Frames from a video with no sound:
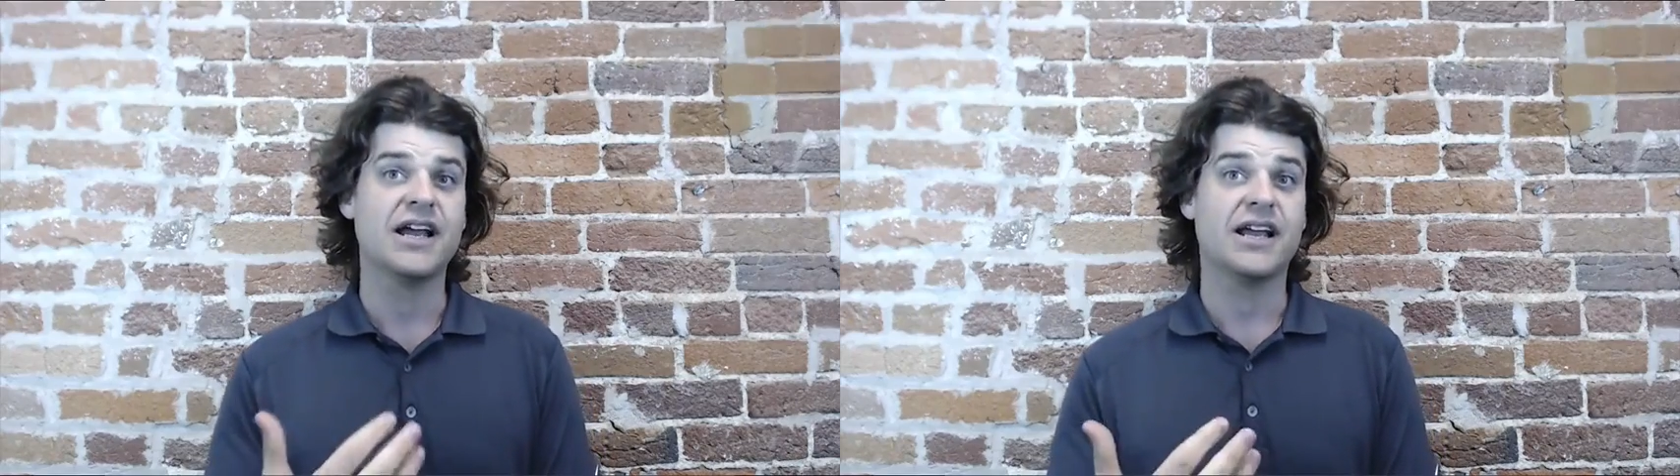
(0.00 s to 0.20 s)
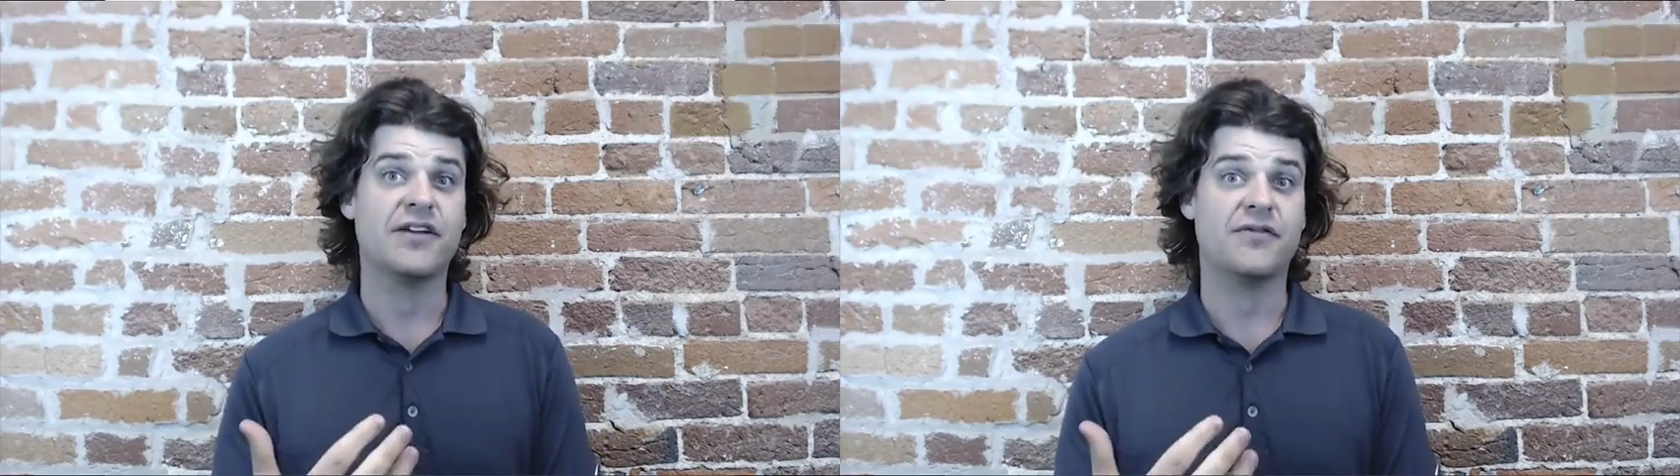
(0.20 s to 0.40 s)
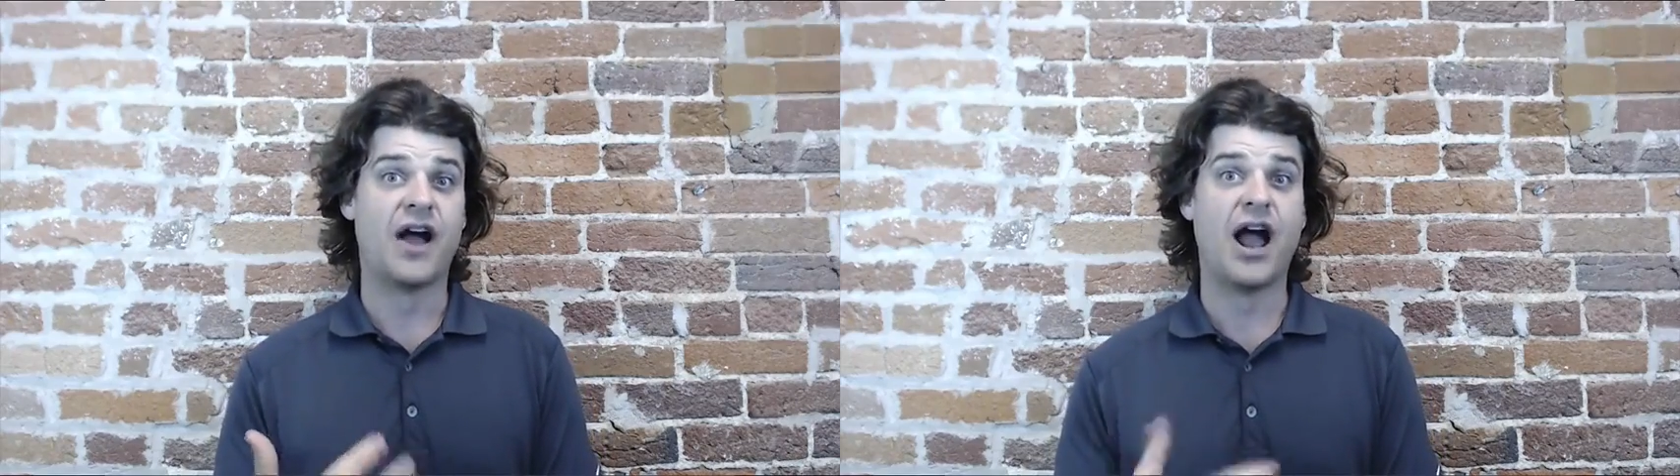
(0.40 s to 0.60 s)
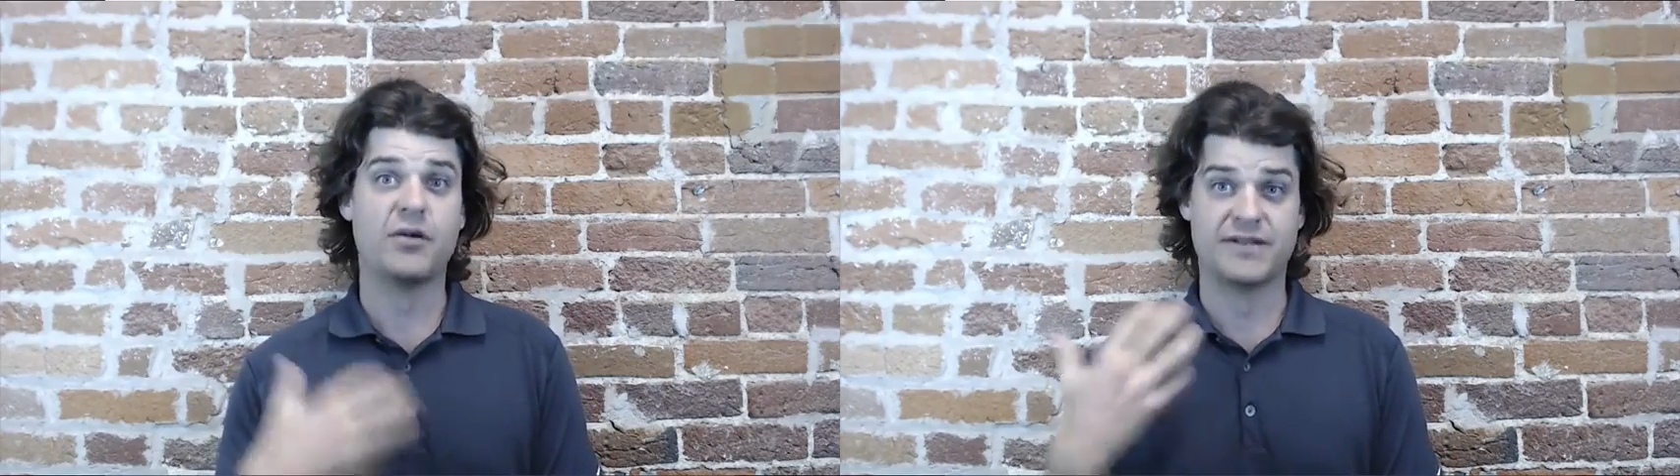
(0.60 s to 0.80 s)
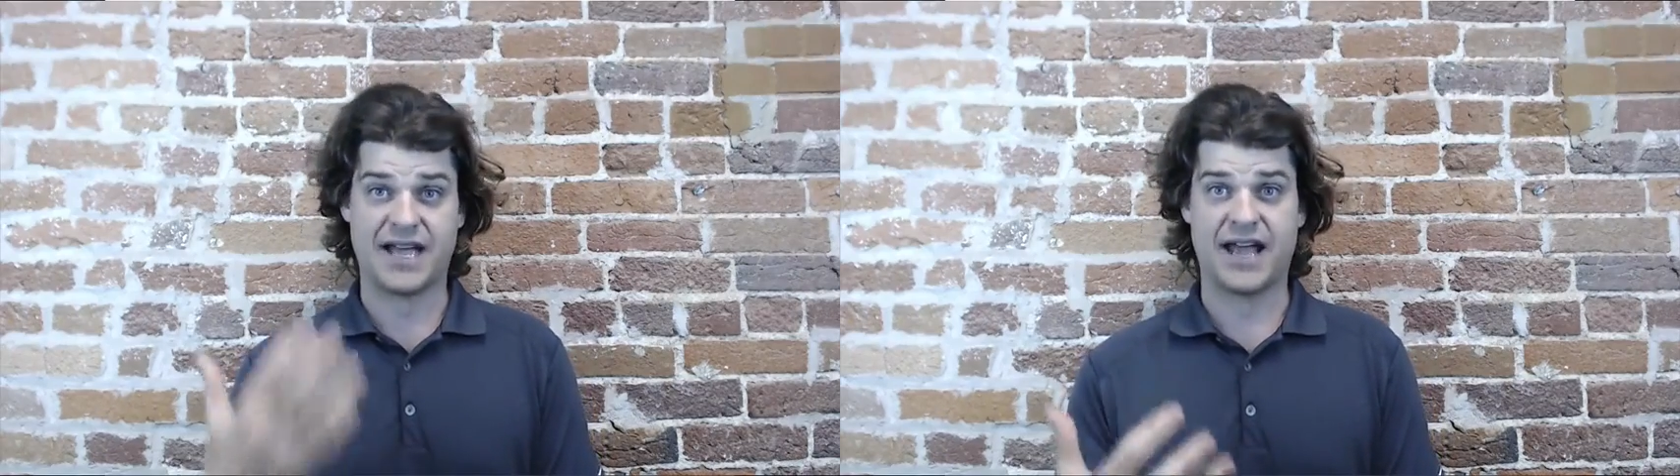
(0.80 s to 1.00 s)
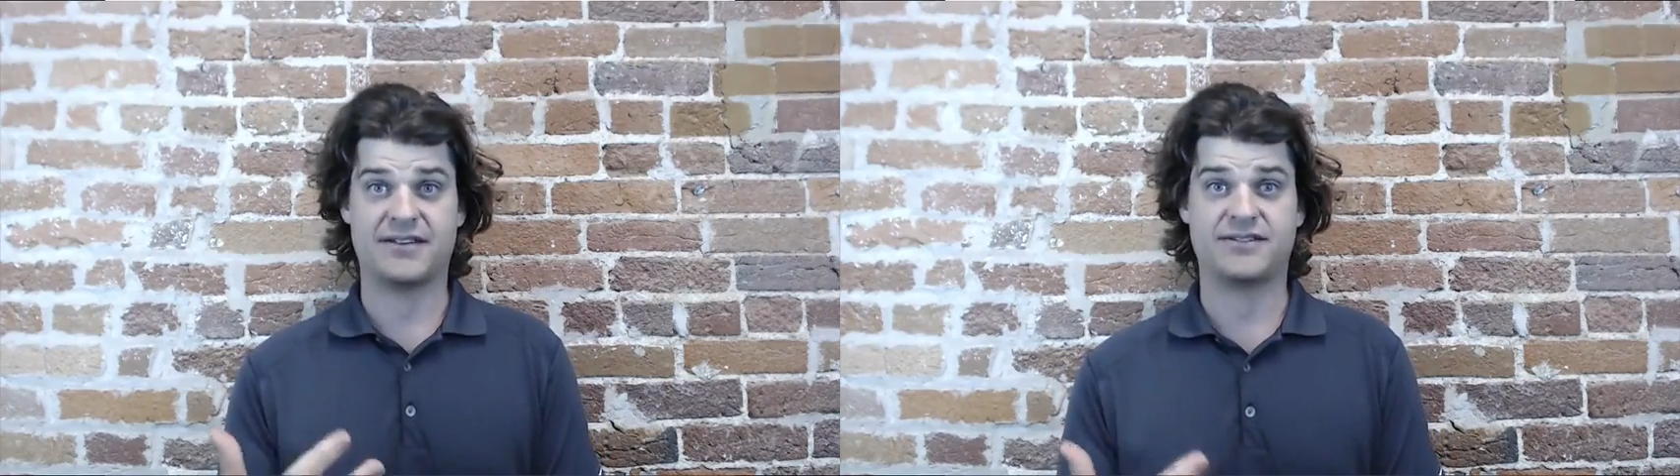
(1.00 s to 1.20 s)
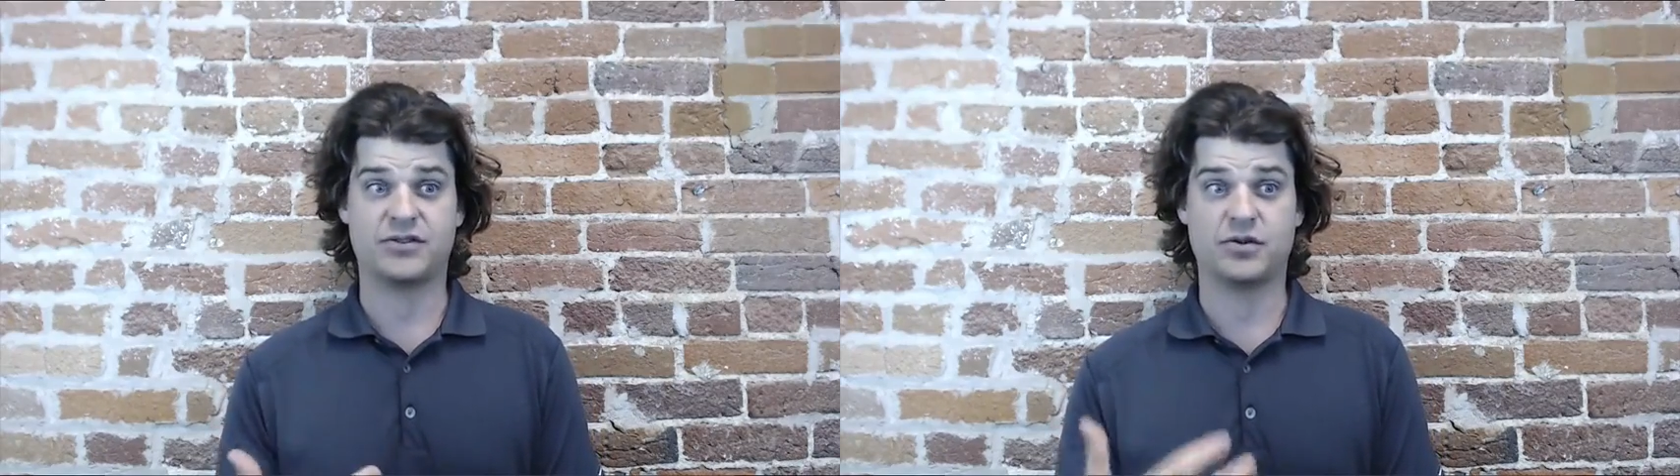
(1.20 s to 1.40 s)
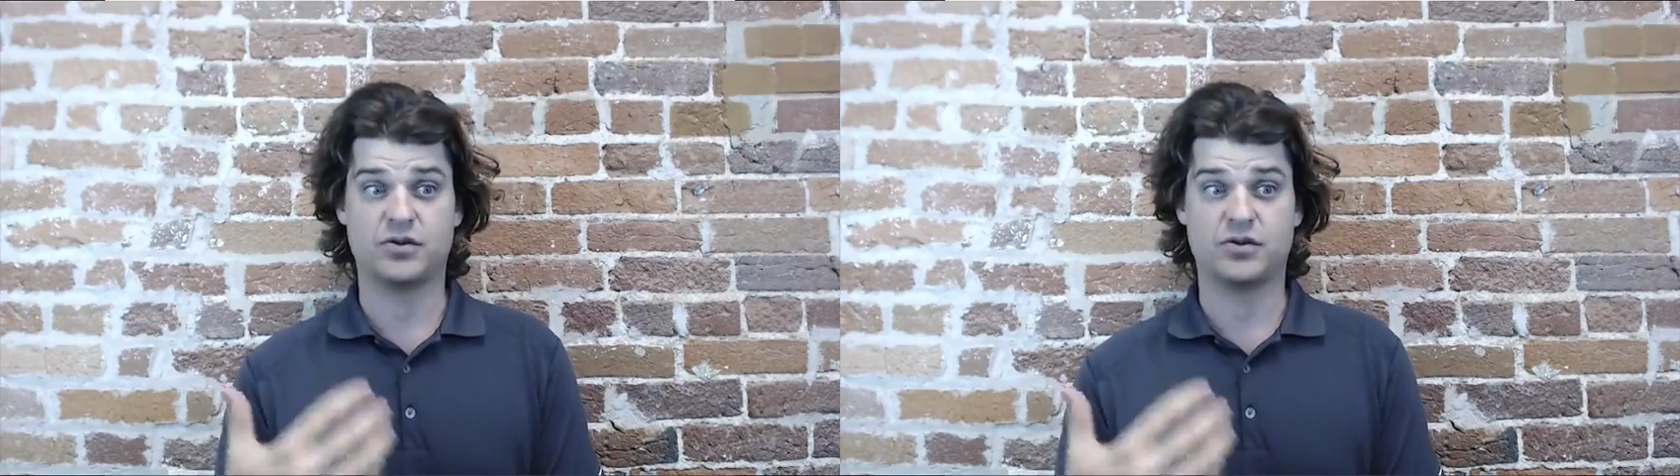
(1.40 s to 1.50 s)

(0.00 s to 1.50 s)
if I was asked to